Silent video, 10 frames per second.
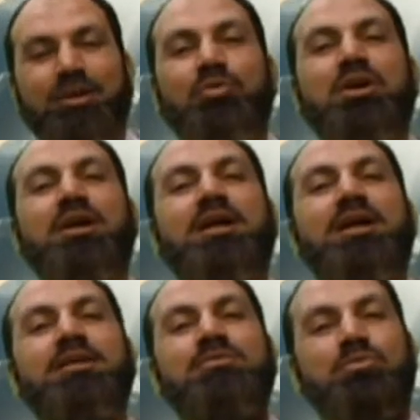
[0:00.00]
We
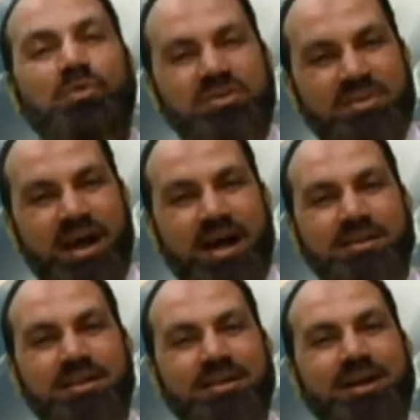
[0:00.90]
can
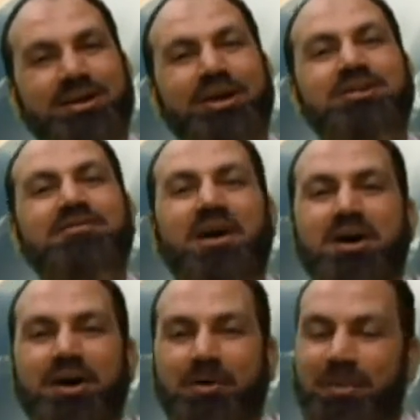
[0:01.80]
withstand the heat of
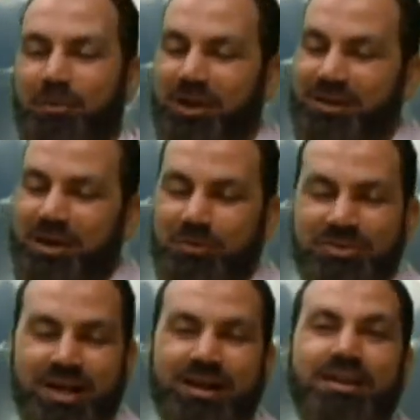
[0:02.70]
hunger, but we cannot
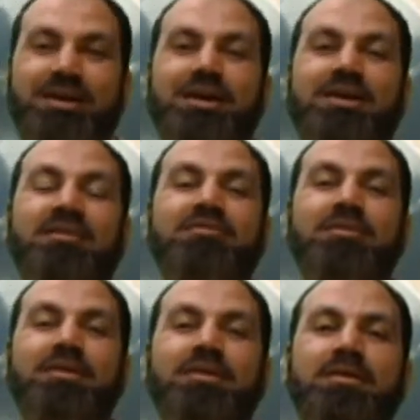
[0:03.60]
withstand the heat of
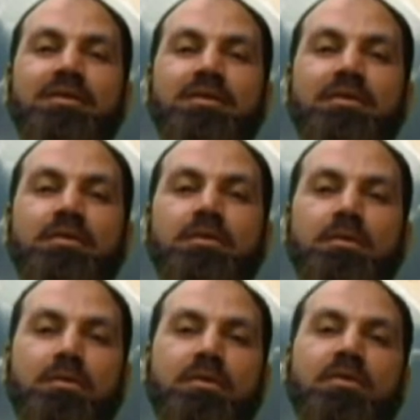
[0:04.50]

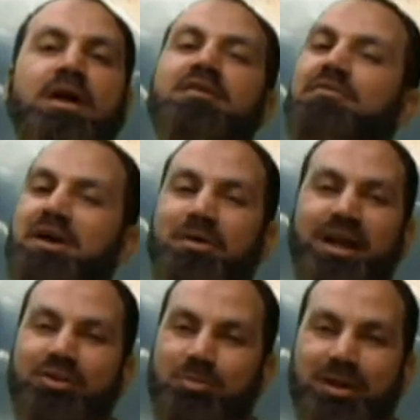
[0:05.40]
hellfire,
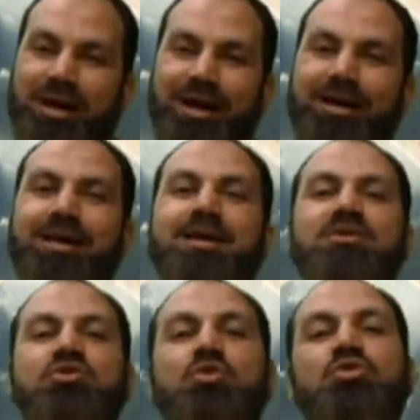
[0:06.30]
wal-'iyadhu billah.
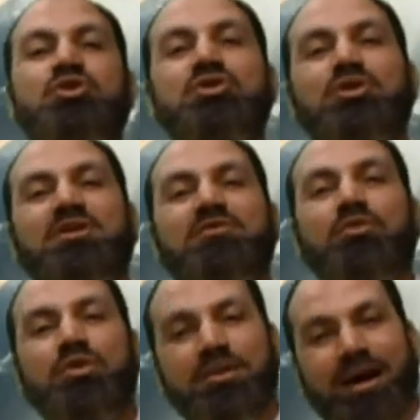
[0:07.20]
So she's looking
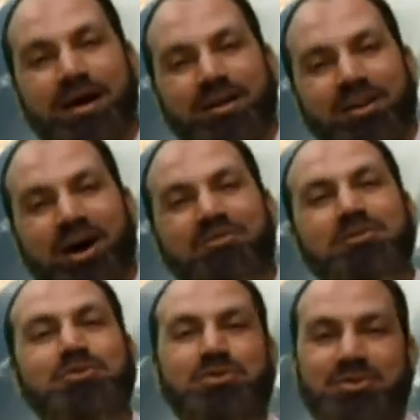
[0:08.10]
for the
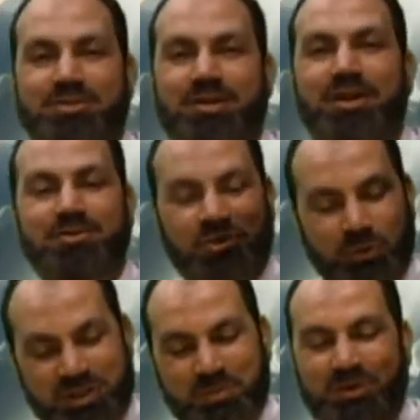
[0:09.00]
lawful sources. So
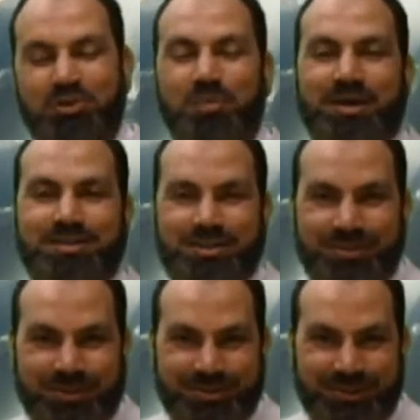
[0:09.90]
whisper to my
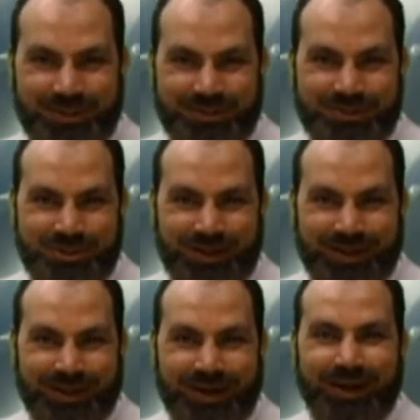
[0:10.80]
sister's ears,
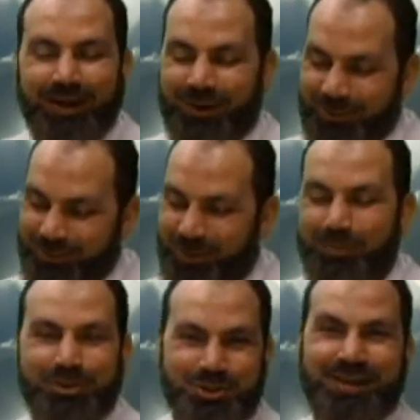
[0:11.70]
inshallah,
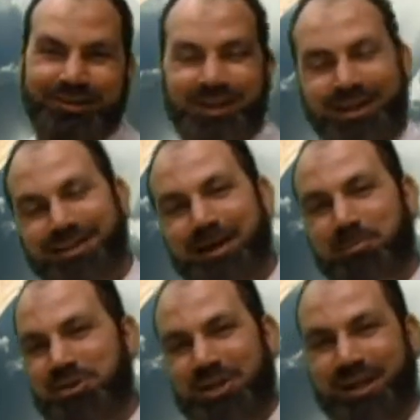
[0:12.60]
don't push to get that
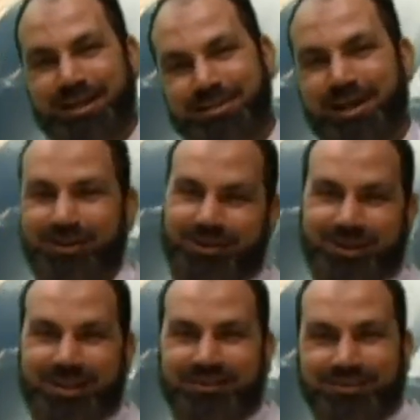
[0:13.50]
Mercedes, to
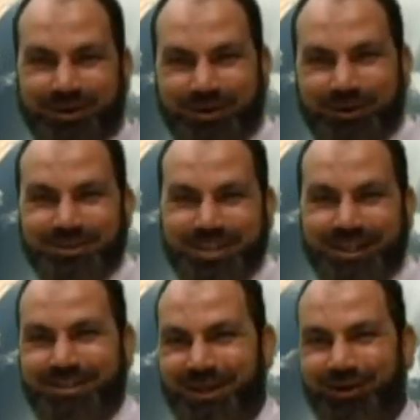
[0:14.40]
get the fur
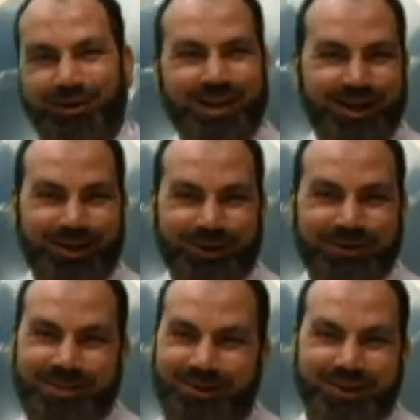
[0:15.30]
coat, to get all that
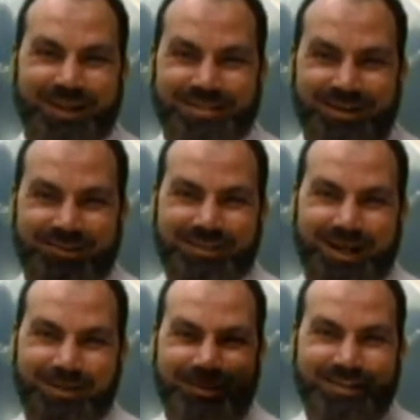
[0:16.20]
gold and all that stuff, the
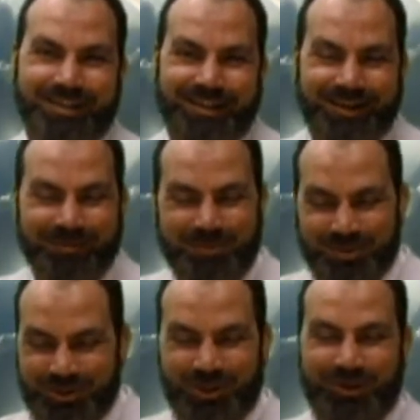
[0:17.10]
diamond.
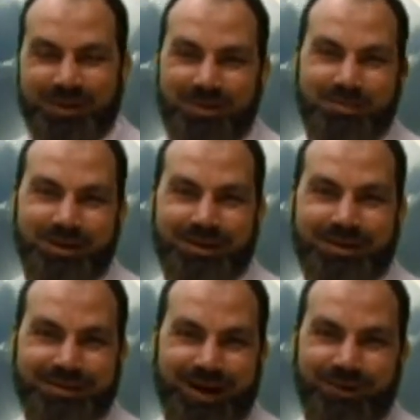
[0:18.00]
So the
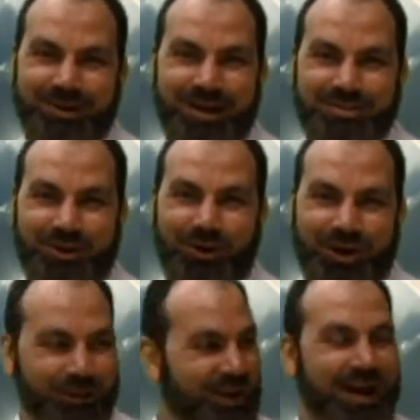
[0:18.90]
brother now has to go,
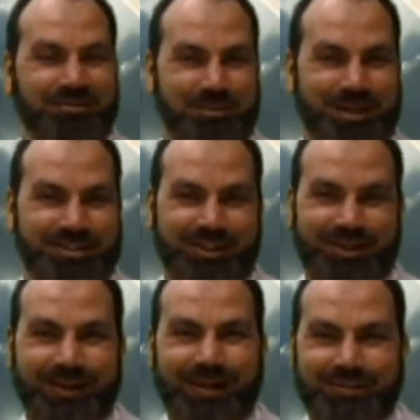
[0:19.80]
okay, well, I have to please
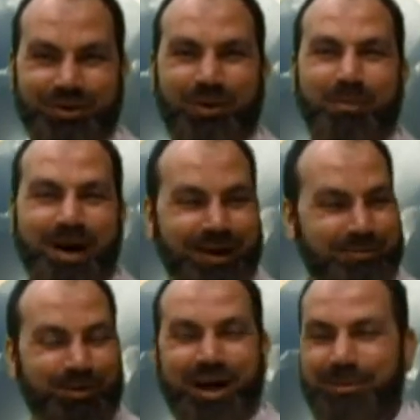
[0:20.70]
her to go buy
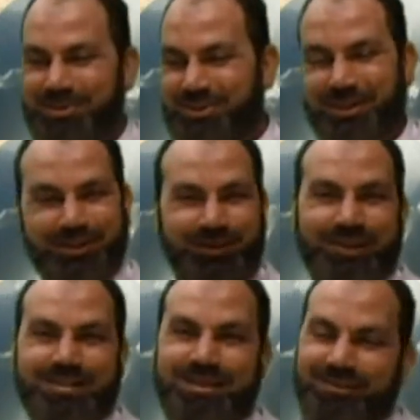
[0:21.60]
and bribe and steal and all
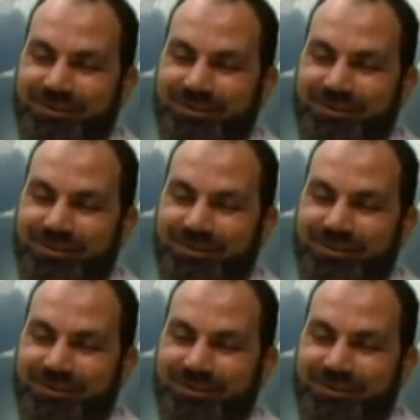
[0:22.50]
that stuff.